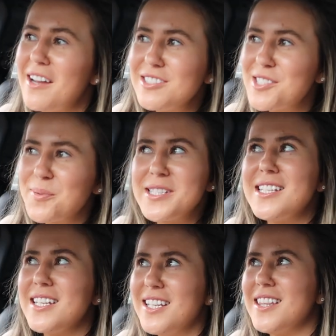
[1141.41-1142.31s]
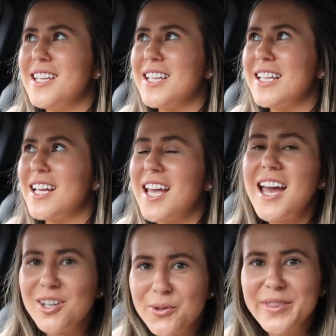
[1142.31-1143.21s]
I just was sitting here thinking like
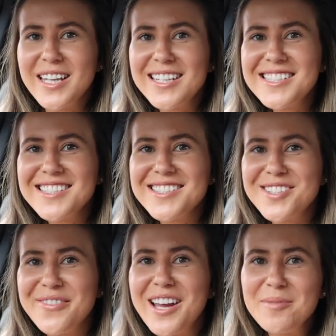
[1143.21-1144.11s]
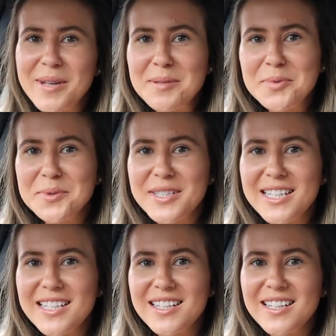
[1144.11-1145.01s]
how good that is, just to find people that